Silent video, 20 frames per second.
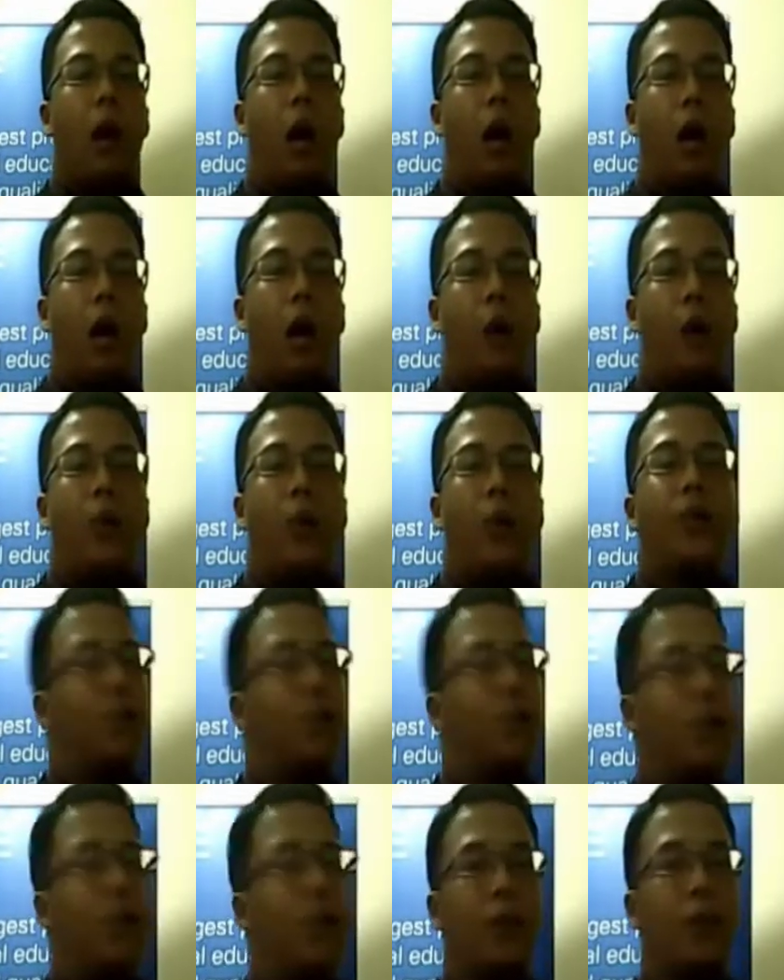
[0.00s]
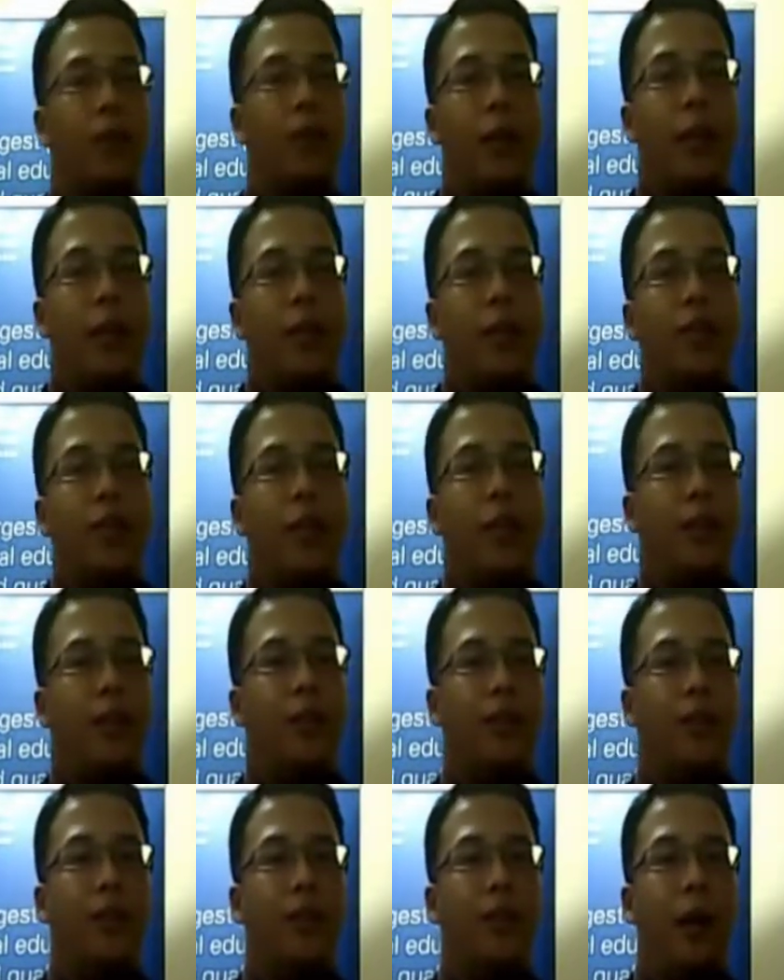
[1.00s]
I wish
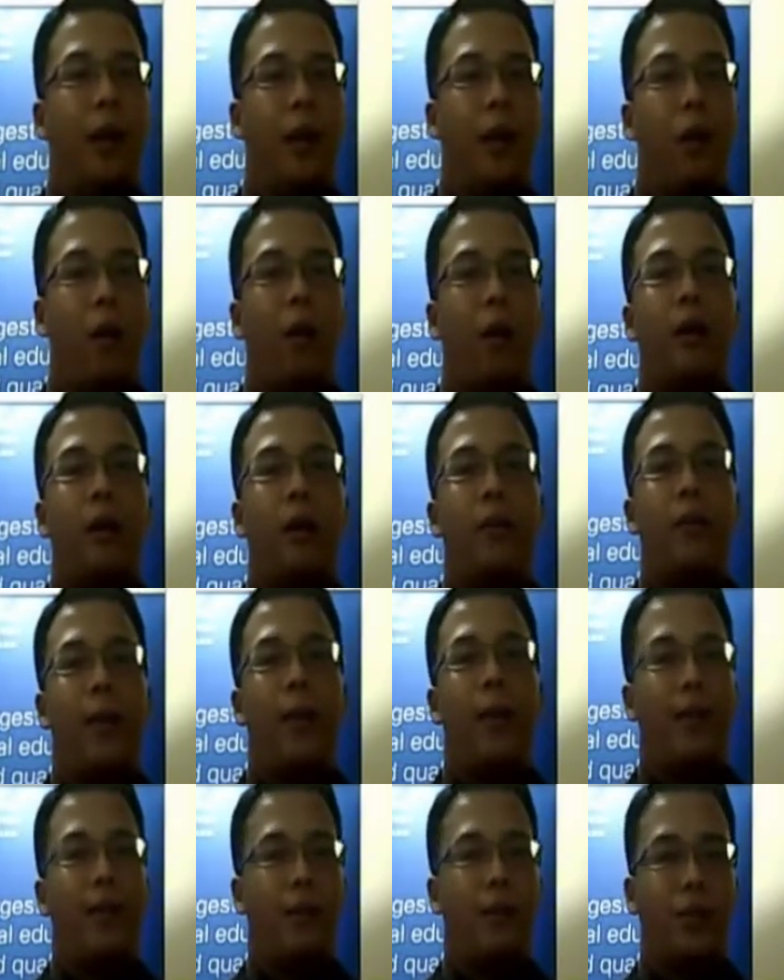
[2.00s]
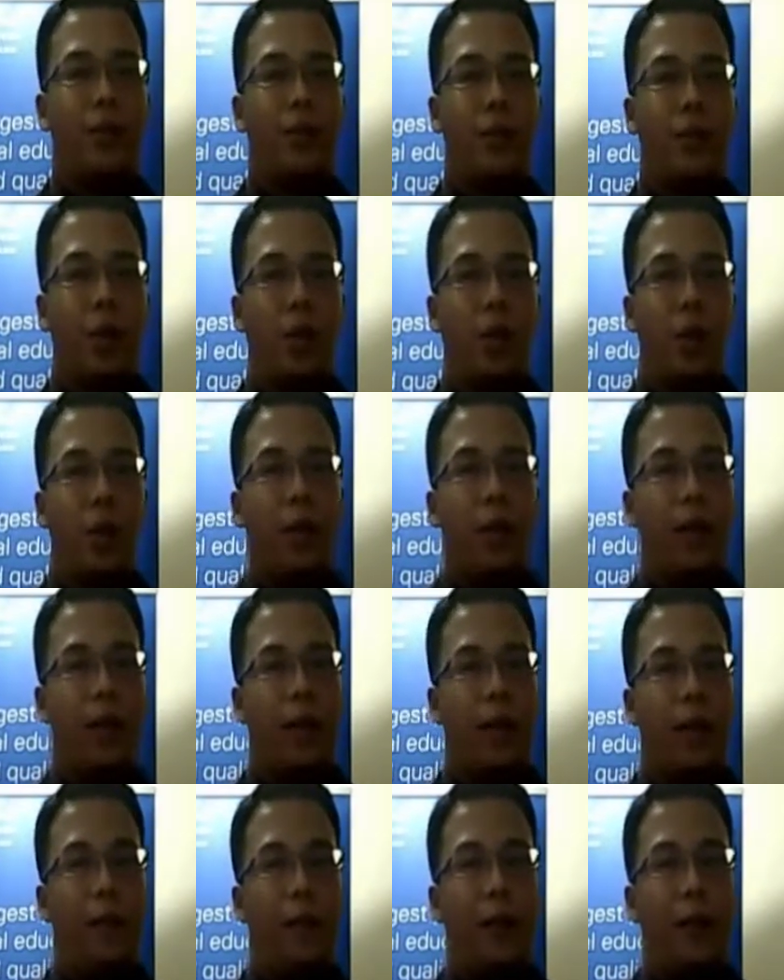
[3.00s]
congratulations and all the best to Sekolah Pelita